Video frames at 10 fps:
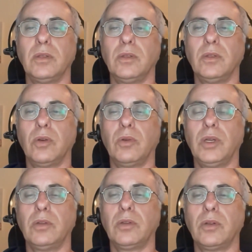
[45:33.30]

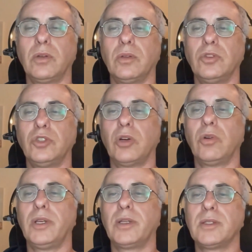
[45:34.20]
either
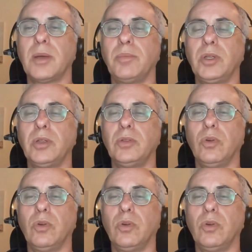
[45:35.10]
generally accepted